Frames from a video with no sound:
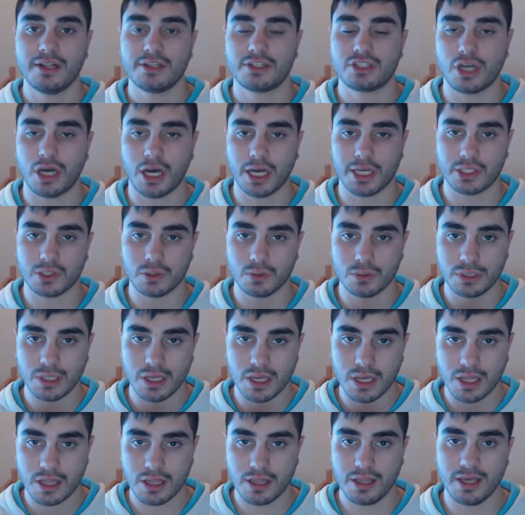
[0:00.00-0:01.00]
titled
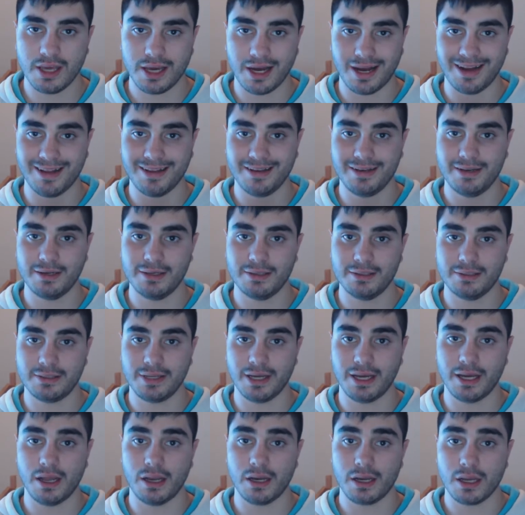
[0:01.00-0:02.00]
The
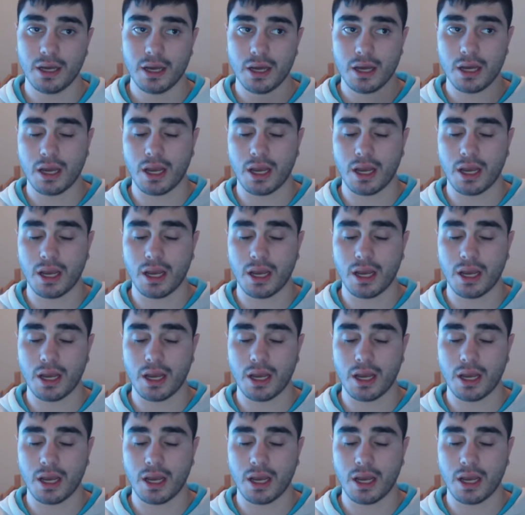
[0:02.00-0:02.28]
Undead.